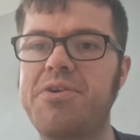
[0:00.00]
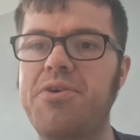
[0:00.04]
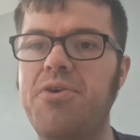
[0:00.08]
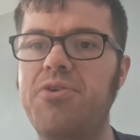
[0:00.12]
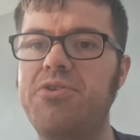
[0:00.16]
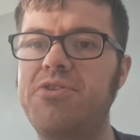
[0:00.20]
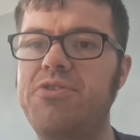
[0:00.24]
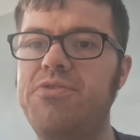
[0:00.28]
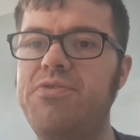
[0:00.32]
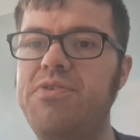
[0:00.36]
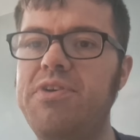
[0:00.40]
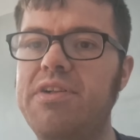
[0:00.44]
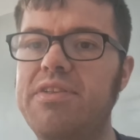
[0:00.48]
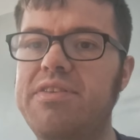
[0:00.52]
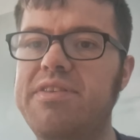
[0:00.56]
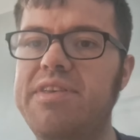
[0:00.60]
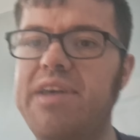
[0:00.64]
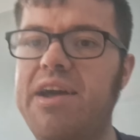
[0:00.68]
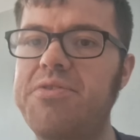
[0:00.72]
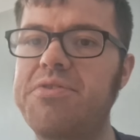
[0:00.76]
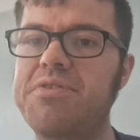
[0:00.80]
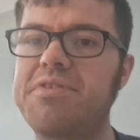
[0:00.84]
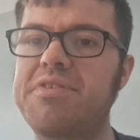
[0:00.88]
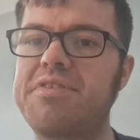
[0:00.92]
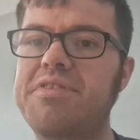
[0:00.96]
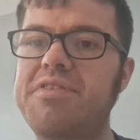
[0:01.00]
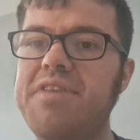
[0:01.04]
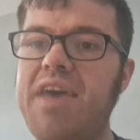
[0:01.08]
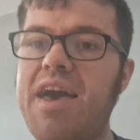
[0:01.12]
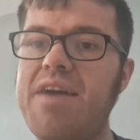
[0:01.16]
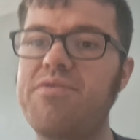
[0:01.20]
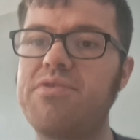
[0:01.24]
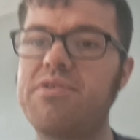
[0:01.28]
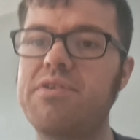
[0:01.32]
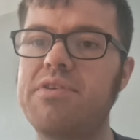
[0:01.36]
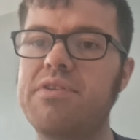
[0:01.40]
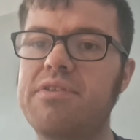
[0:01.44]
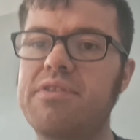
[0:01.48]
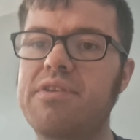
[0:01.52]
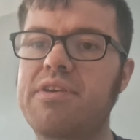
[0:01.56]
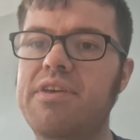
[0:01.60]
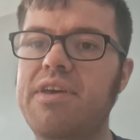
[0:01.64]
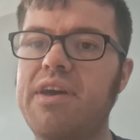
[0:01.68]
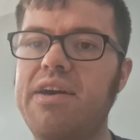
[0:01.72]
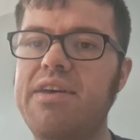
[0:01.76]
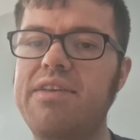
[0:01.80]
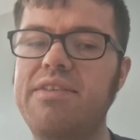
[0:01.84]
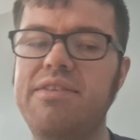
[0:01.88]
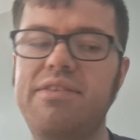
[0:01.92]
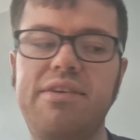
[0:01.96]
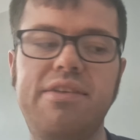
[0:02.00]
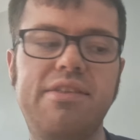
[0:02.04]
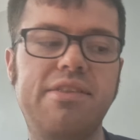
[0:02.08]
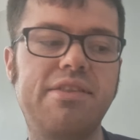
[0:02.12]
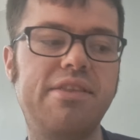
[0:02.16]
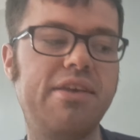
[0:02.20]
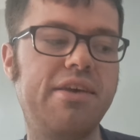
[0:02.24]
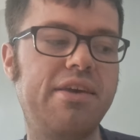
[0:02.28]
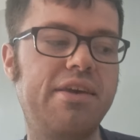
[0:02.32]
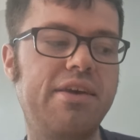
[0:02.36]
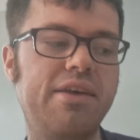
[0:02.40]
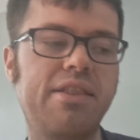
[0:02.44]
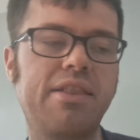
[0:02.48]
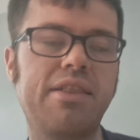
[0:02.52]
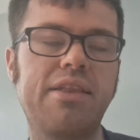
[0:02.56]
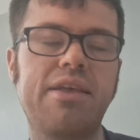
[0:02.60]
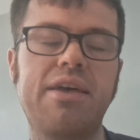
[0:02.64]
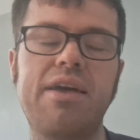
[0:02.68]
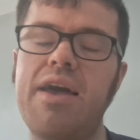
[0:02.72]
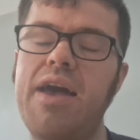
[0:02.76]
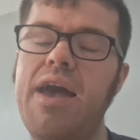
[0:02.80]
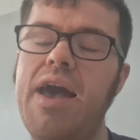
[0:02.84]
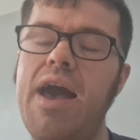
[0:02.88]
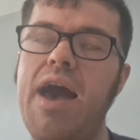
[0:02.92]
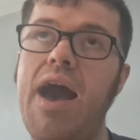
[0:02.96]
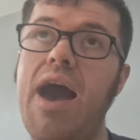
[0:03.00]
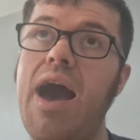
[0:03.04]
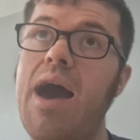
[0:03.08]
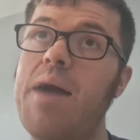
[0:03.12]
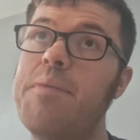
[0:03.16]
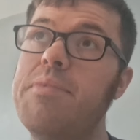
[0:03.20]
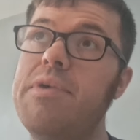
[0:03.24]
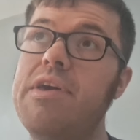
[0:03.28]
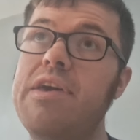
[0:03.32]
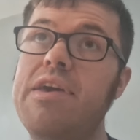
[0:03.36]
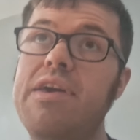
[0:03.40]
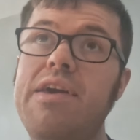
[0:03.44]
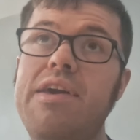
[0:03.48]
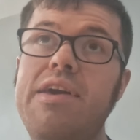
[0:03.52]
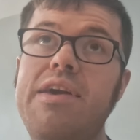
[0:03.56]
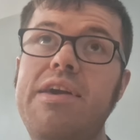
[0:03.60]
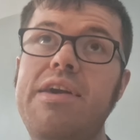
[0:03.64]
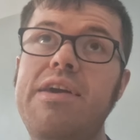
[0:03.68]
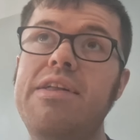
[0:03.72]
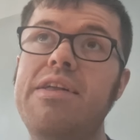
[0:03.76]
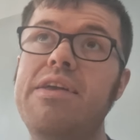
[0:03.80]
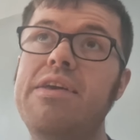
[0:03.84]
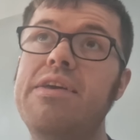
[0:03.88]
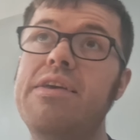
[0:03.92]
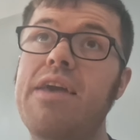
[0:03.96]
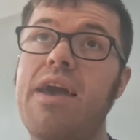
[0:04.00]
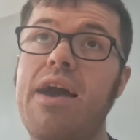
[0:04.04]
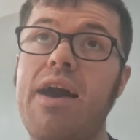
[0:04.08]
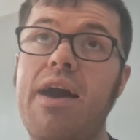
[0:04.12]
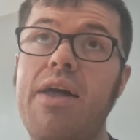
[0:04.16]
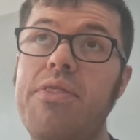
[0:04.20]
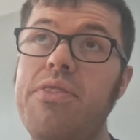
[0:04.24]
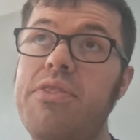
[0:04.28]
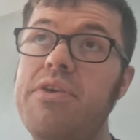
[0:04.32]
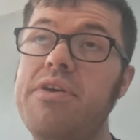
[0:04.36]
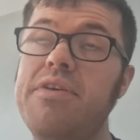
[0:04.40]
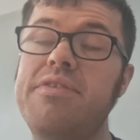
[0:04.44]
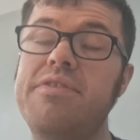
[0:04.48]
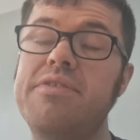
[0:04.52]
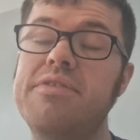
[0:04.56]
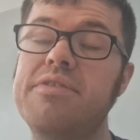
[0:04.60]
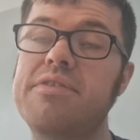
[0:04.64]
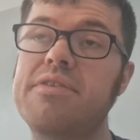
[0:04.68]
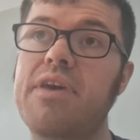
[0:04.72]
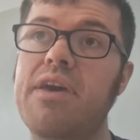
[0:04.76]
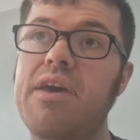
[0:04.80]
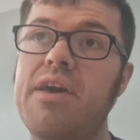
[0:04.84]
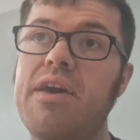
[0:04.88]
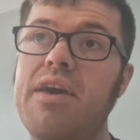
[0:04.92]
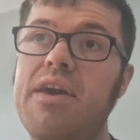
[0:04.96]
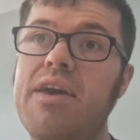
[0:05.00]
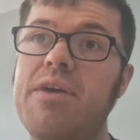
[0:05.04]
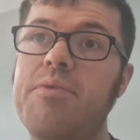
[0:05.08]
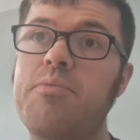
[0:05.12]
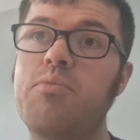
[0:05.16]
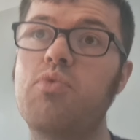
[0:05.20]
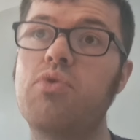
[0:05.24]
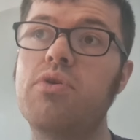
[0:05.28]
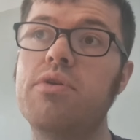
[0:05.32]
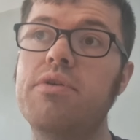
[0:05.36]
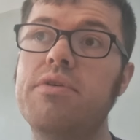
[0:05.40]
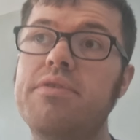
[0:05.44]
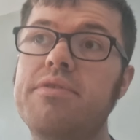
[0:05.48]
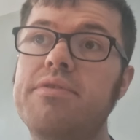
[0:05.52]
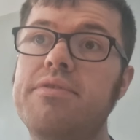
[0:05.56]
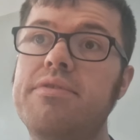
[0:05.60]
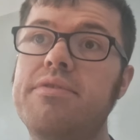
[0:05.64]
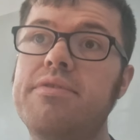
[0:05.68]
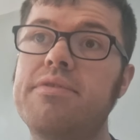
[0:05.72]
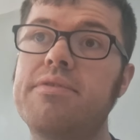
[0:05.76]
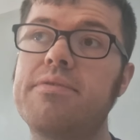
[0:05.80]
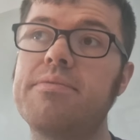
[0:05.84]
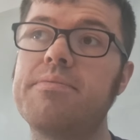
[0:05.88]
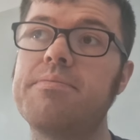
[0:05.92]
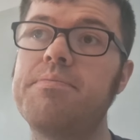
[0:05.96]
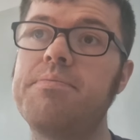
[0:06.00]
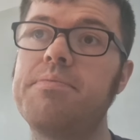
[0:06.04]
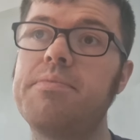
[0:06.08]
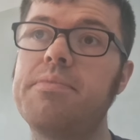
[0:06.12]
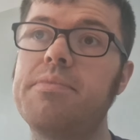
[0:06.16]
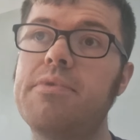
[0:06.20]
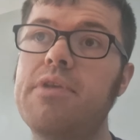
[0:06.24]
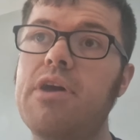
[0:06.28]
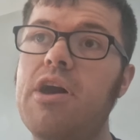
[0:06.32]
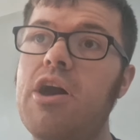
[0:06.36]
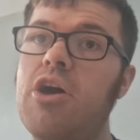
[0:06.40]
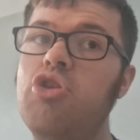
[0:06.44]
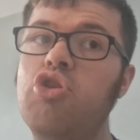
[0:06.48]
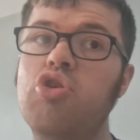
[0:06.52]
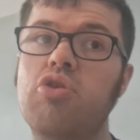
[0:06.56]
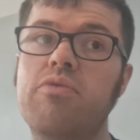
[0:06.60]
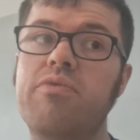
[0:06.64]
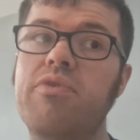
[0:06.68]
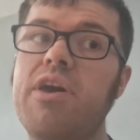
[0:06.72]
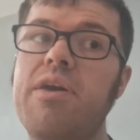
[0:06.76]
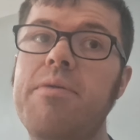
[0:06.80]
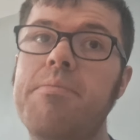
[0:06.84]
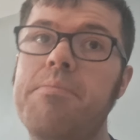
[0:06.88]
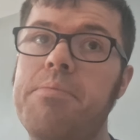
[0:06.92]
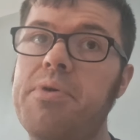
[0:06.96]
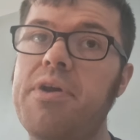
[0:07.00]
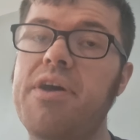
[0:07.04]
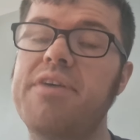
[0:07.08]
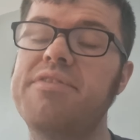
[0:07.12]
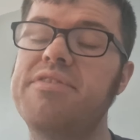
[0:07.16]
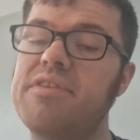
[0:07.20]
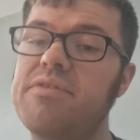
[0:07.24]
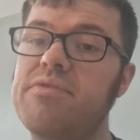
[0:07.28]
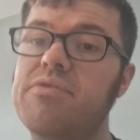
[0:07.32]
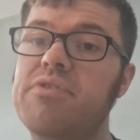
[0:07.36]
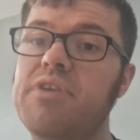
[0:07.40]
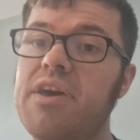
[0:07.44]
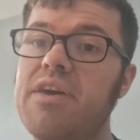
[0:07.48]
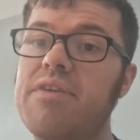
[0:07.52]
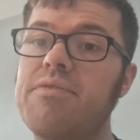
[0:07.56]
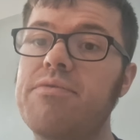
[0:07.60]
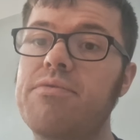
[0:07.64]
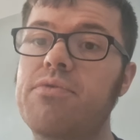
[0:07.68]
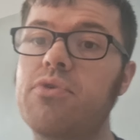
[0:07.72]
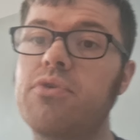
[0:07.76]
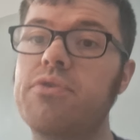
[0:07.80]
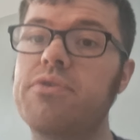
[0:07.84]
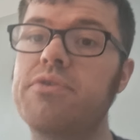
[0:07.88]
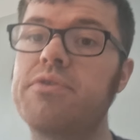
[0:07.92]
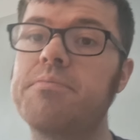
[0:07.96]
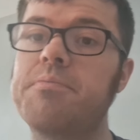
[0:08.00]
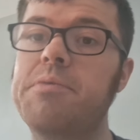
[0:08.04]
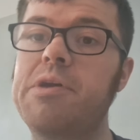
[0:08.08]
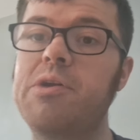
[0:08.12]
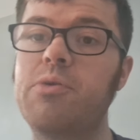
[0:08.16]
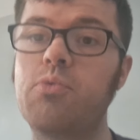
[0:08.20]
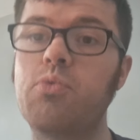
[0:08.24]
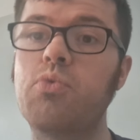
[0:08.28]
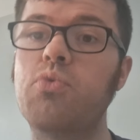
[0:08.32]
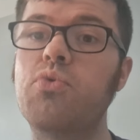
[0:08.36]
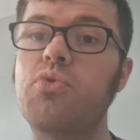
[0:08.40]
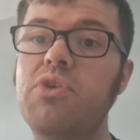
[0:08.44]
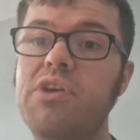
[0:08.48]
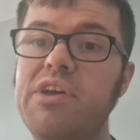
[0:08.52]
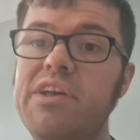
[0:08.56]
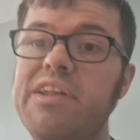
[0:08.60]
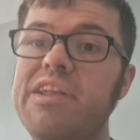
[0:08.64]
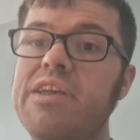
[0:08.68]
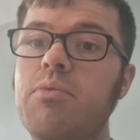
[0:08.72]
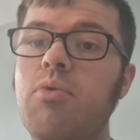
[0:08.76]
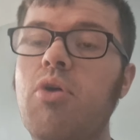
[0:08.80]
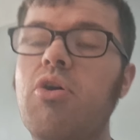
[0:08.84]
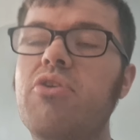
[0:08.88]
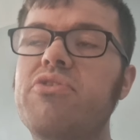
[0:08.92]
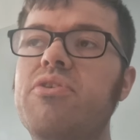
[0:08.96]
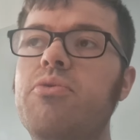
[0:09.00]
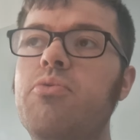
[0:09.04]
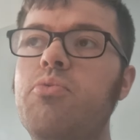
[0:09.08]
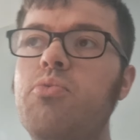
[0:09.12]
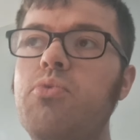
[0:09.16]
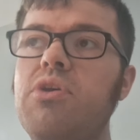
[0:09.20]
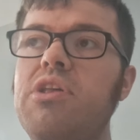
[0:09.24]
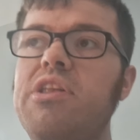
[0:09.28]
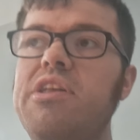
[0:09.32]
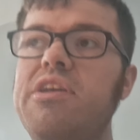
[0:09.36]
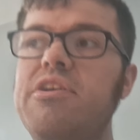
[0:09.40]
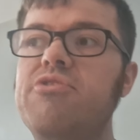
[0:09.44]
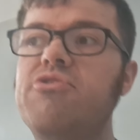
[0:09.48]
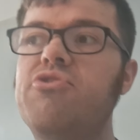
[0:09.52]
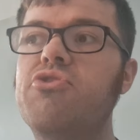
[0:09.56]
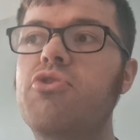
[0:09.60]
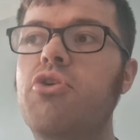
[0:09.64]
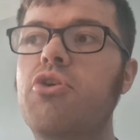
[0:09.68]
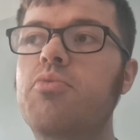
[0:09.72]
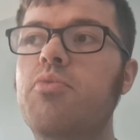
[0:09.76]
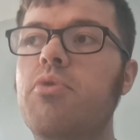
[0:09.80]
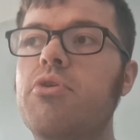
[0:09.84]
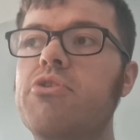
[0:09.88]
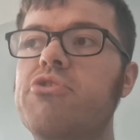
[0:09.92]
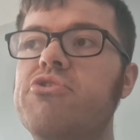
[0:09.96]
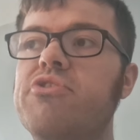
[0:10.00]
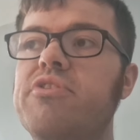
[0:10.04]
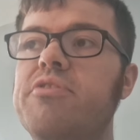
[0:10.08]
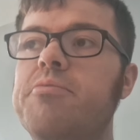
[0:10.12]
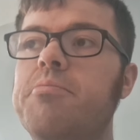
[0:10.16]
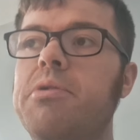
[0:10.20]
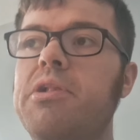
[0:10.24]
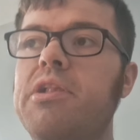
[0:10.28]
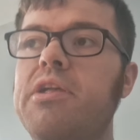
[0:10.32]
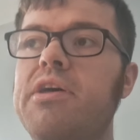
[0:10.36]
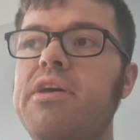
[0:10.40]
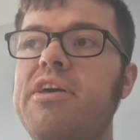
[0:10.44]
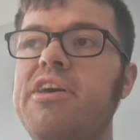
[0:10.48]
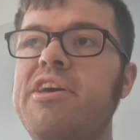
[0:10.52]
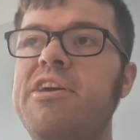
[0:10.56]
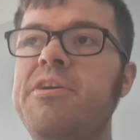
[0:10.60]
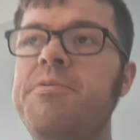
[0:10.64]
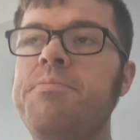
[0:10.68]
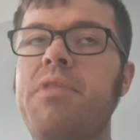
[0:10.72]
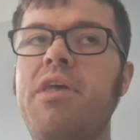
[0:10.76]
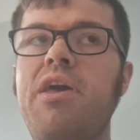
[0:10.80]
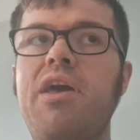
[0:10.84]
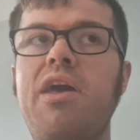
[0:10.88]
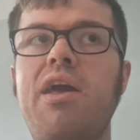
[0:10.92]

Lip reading: Huddersfield Town 7, Guiseley 0. I mean, yeah, this game was another impressive game for us. It really was. I really enjoyed watching us play.